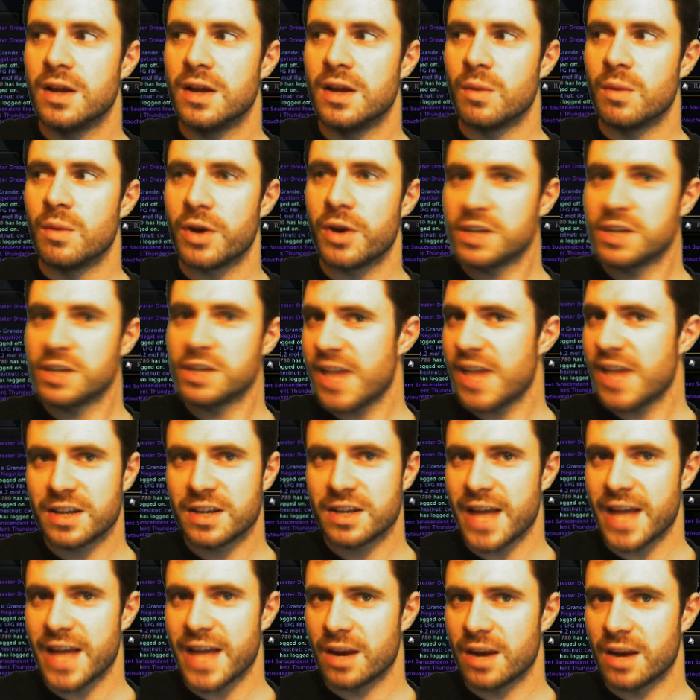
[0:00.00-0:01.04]
when I attack
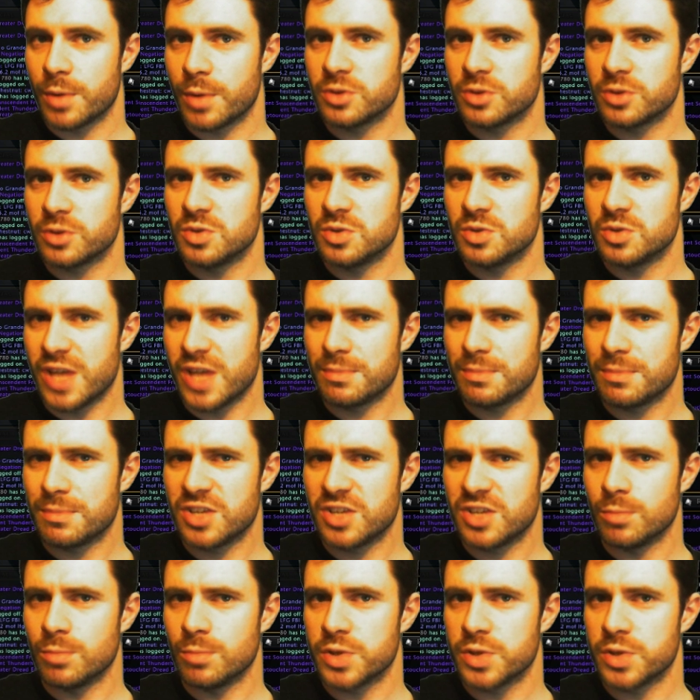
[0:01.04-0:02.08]
again I'm going to do
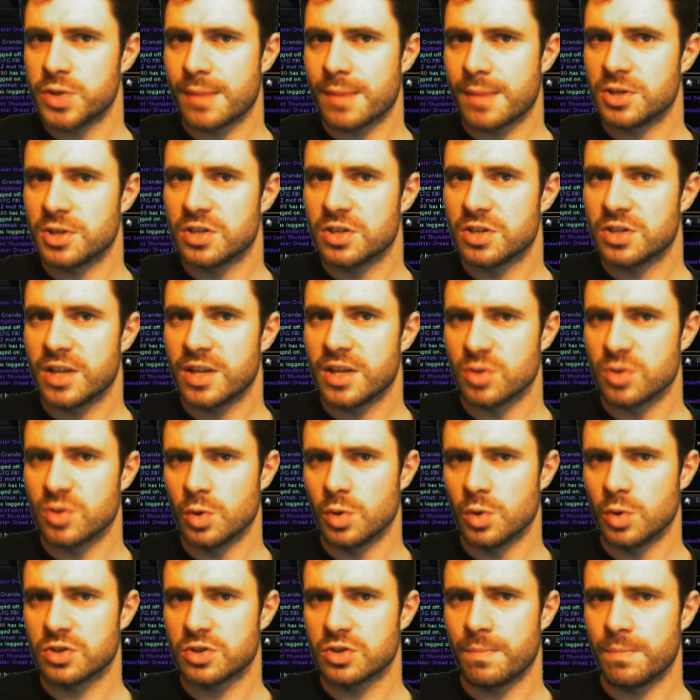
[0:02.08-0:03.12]
10% more damage. That's
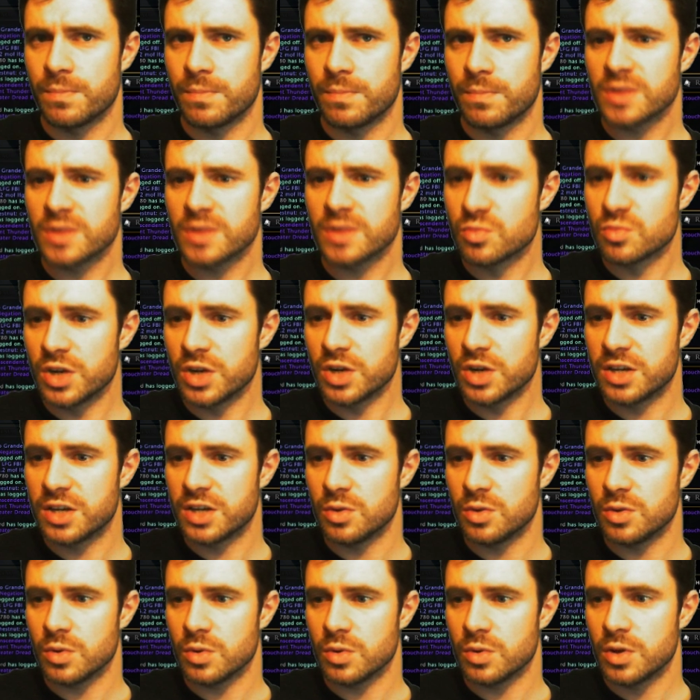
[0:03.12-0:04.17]
awesome. That's really
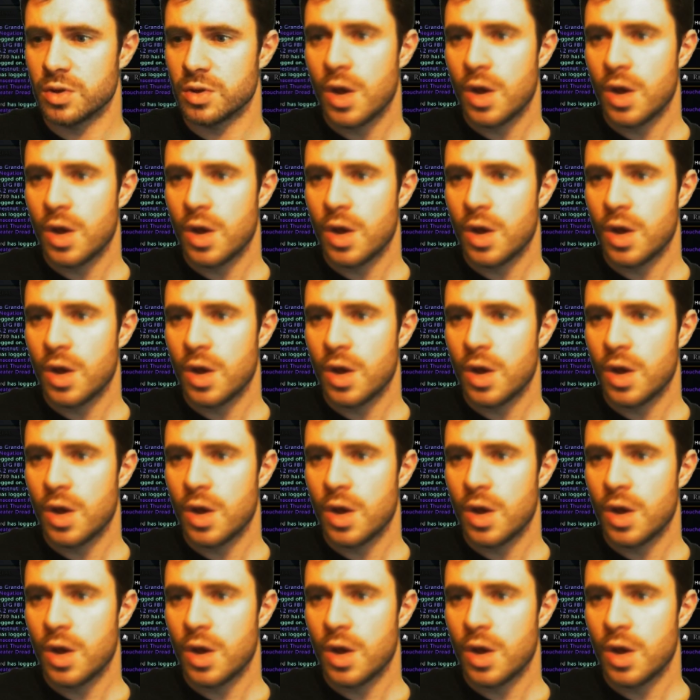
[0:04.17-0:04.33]
cool.